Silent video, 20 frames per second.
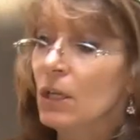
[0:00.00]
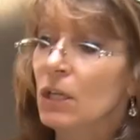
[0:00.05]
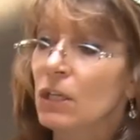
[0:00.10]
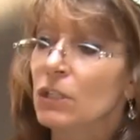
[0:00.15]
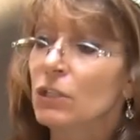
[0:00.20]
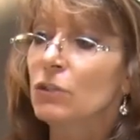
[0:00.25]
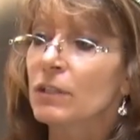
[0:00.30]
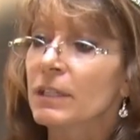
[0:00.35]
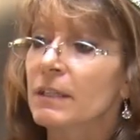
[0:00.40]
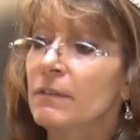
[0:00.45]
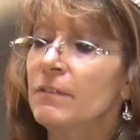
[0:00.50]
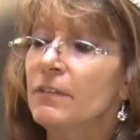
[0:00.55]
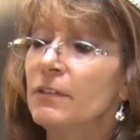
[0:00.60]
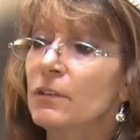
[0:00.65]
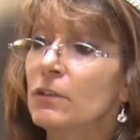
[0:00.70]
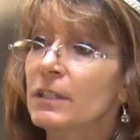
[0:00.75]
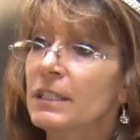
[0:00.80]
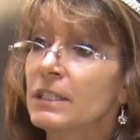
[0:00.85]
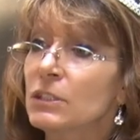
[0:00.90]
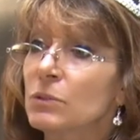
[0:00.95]
you can
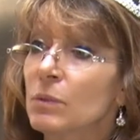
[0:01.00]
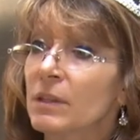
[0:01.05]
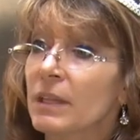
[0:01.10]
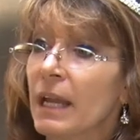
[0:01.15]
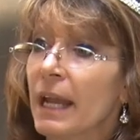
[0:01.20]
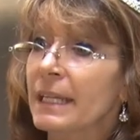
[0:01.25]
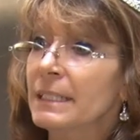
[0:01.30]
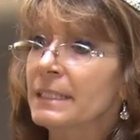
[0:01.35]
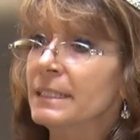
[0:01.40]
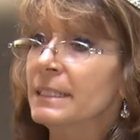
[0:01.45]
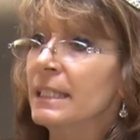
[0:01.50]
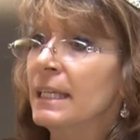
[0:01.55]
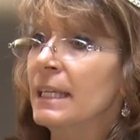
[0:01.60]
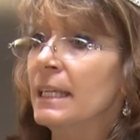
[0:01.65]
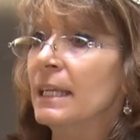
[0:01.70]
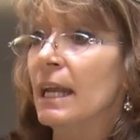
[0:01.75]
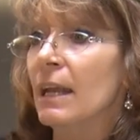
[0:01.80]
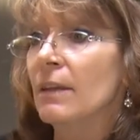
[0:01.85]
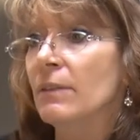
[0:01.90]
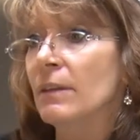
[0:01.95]
fill these with
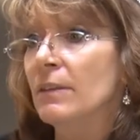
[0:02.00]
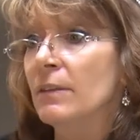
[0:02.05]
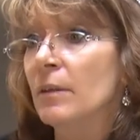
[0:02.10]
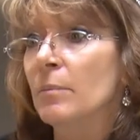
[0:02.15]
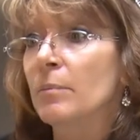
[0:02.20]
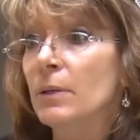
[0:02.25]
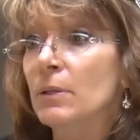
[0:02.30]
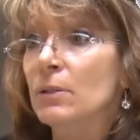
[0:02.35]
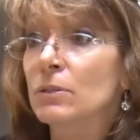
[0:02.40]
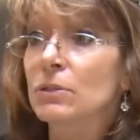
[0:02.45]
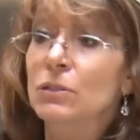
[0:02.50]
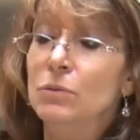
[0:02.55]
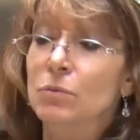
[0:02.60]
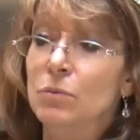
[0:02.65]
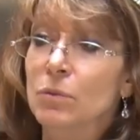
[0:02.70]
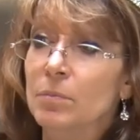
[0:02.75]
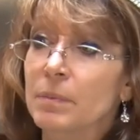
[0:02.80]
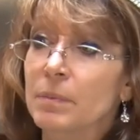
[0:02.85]
icing, and then the pillars will